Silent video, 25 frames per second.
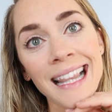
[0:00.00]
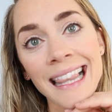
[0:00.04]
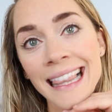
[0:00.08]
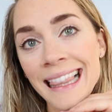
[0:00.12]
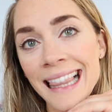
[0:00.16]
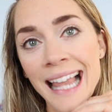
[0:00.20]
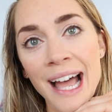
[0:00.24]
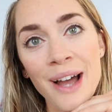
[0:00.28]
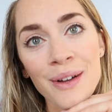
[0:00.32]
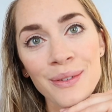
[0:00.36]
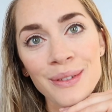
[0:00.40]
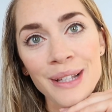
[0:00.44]

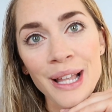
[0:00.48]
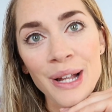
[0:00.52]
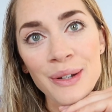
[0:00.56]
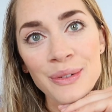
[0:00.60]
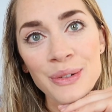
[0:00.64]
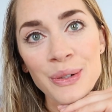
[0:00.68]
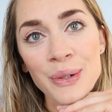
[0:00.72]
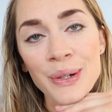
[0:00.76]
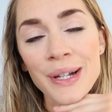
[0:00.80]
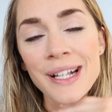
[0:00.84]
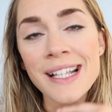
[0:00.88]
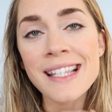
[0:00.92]
loud,
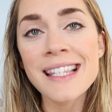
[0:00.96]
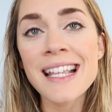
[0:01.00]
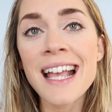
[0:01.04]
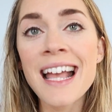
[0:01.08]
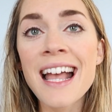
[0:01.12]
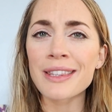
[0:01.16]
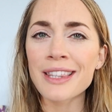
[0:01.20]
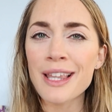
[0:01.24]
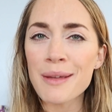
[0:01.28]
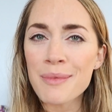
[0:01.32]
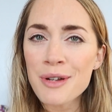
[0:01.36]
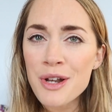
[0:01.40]
loud noise.
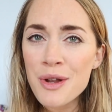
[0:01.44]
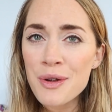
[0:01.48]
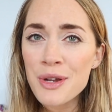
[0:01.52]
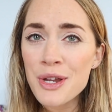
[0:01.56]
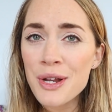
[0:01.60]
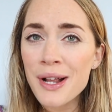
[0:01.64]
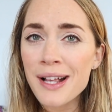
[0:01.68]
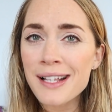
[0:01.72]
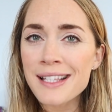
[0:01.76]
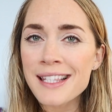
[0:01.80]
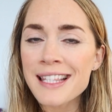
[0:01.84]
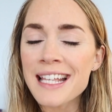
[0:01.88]
Let me know what
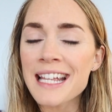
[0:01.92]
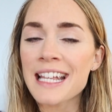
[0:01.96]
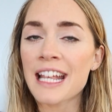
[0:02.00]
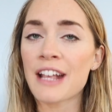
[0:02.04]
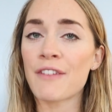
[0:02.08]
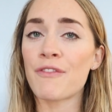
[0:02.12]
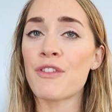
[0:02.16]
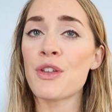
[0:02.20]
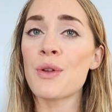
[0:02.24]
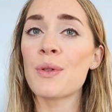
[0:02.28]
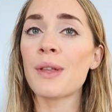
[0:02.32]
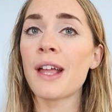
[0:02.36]
you guys think.
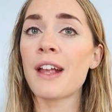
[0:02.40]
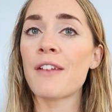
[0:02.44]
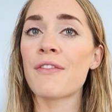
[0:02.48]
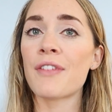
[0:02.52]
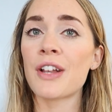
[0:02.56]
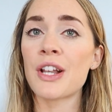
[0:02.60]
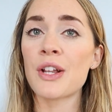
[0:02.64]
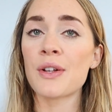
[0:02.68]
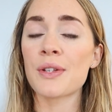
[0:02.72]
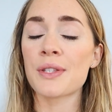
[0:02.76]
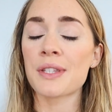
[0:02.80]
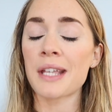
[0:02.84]
If you like
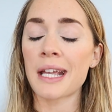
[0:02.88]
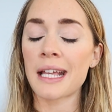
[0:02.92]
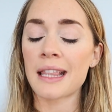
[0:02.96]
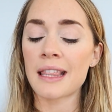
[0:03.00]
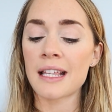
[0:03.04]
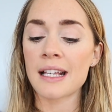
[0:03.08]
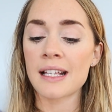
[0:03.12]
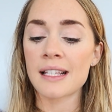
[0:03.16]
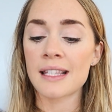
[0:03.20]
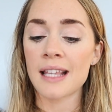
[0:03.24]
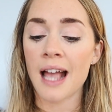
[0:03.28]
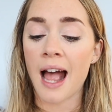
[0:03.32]
videos like
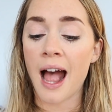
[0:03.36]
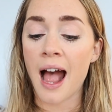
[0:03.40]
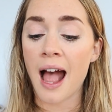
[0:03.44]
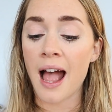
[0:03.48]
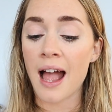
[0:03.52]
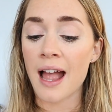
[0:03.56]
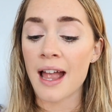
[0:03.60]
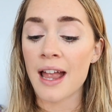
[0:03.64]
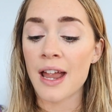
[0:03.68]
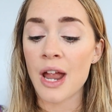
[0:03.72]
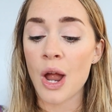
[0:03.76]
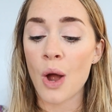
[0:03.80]
this,
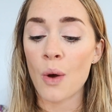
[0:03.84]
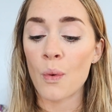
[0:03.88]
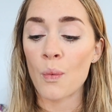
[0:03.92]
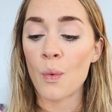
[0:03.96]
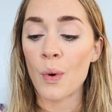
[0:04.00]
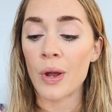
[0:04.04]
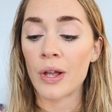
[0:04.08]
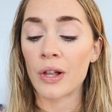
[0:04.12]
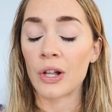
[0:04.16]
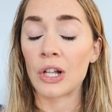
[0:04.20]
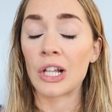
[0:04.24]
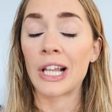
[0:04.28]
I
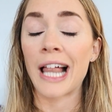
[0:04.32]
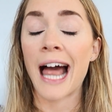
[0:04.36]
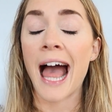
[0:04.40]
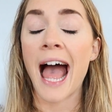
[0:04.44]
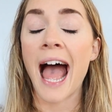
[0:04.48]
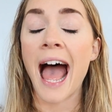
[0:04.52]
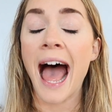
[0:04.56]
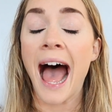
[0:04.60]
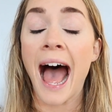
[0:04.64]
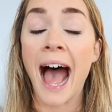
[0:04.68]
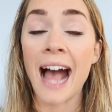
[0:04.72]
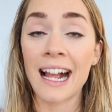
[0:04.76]
will
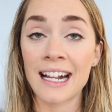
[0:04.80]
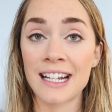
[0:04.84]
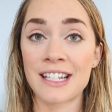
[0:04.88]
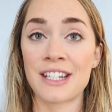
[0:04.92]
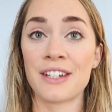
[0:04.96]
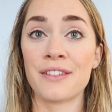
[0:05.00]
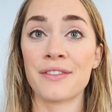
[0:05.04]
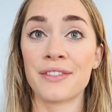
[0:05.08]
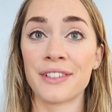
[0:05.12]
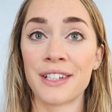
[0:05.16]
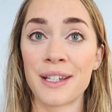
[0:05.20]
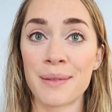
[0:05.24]

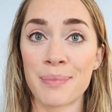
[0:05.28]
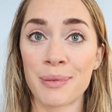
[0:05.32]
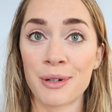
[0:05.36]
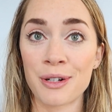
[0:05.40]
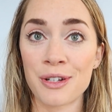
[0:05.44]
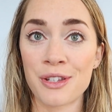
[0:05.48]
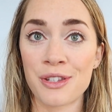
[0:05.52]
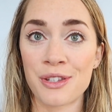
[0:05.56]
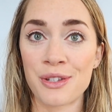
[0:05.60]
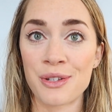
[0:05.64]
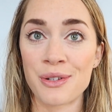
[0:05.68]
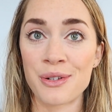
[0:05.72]
actively
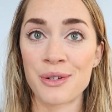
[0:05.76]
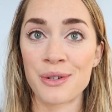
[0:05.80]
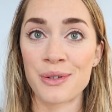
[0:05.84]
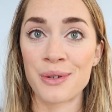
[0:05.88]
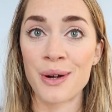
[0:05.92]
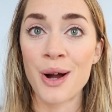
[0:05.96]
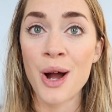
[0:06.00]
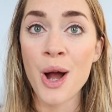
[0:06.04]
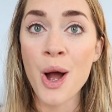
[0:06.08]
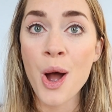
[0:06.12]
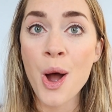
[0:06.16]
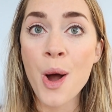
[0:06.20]

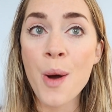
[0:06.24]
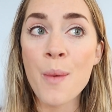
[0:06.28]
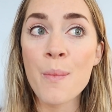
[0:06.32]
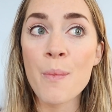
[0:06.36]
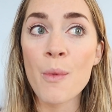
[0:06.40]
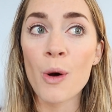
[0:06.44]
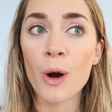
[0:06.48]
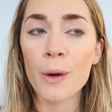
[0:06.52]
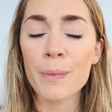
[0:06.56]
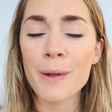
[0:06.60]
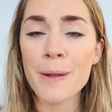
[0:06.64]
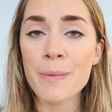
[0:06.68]
pursue
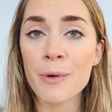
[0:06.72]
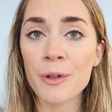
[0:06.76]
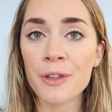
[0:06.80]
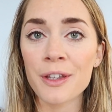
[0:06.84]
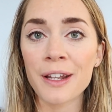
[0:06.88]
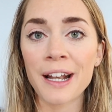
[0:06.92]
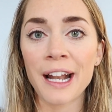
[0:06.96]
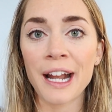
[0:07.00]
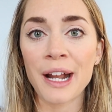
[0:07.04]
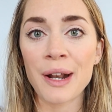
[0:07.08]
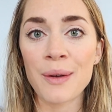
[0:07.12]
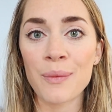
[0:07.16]
more people
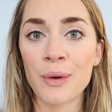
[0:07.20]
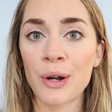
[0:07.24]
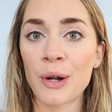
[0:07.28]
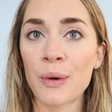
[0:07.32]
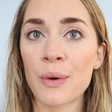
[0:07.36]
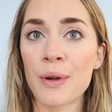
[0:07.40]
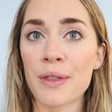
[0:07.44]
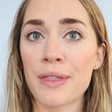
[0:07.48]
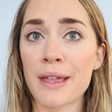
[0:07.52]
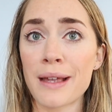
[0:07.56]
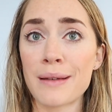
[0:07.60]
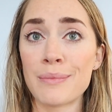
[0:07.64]
that I can
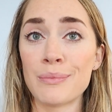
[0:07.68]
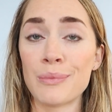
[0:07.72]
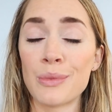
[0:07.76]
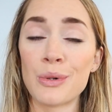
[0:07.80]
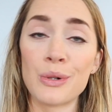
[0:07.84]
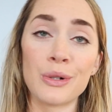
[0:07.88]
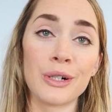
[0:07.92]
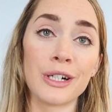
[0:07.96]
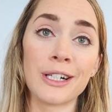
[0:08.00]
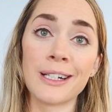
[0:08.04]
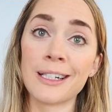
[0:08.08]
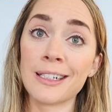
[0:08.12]
work with and
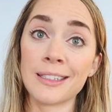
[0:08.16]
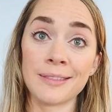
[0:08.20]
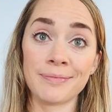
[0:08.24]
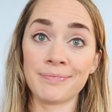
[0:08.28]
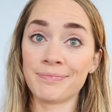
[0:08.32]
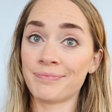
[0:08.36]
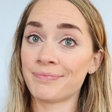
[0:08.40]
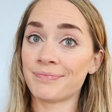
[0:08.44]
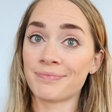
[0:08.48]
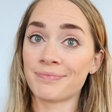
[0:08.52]
more